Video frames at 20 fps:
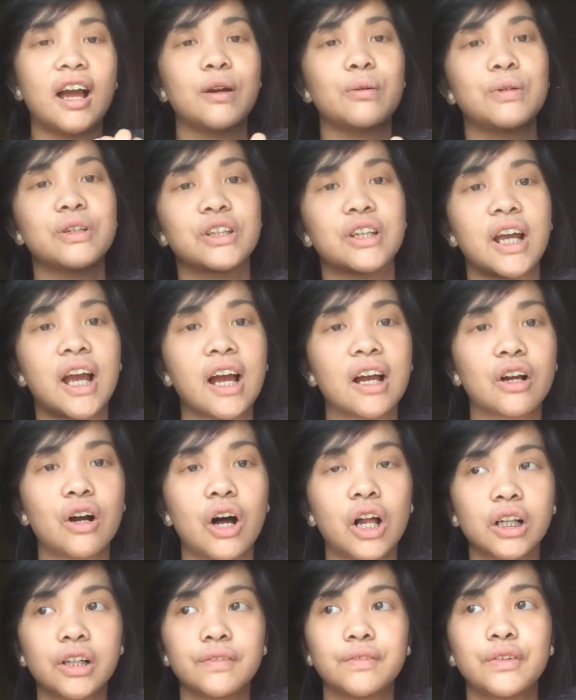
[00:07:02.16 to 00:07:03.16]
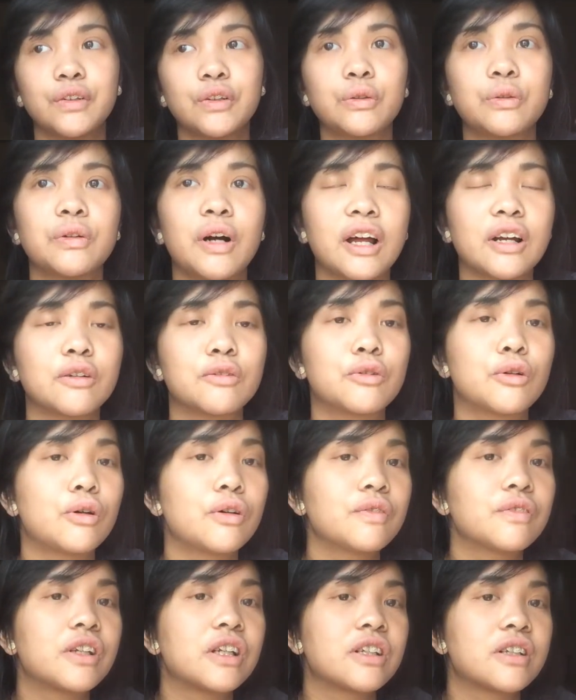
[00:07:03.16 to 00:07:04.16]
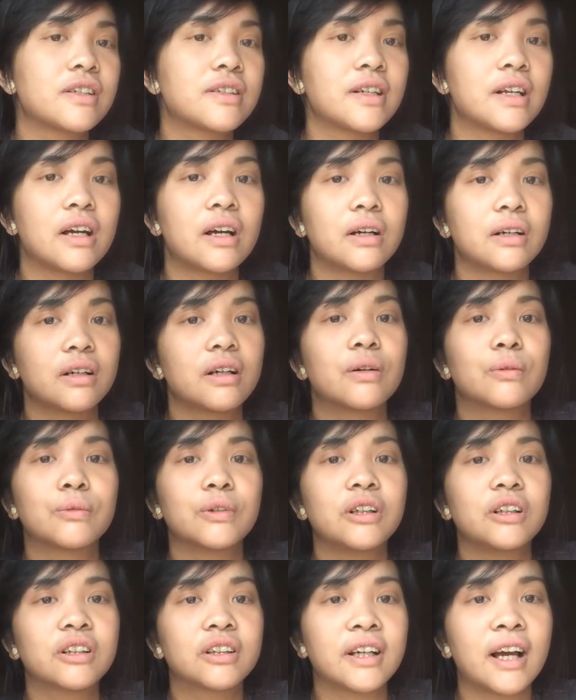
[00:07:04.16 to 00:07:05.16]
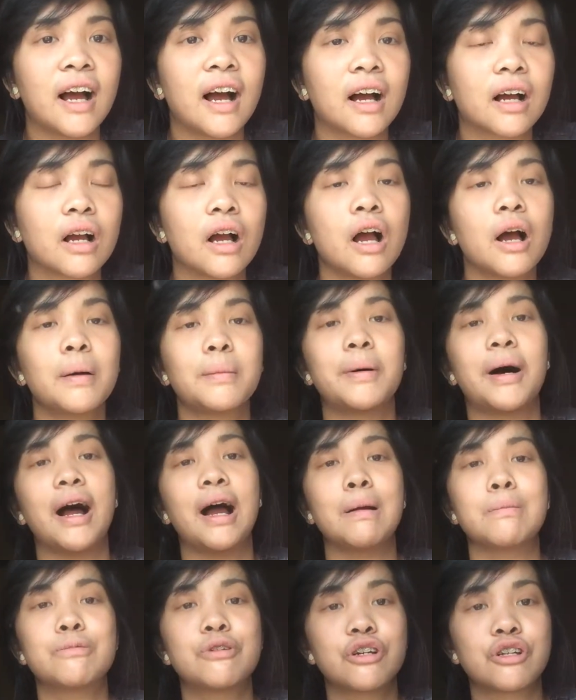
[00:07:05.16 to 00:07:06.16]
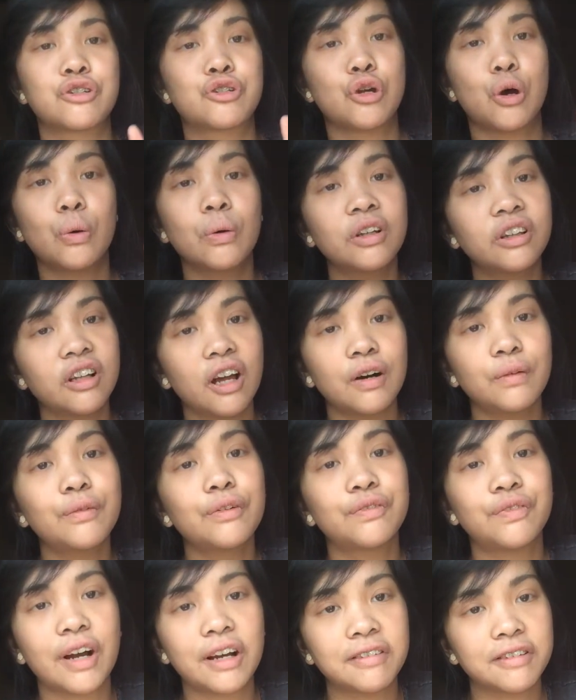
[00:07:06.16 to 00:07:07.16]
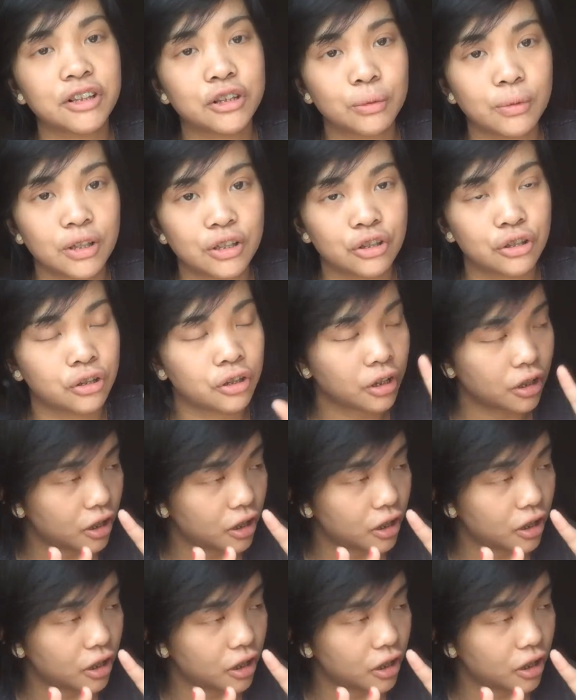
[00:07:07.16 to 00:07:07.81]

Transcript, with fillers: I will tag all of you. I don't know if this is a, a real tag, but I'm just so in love with five S O S.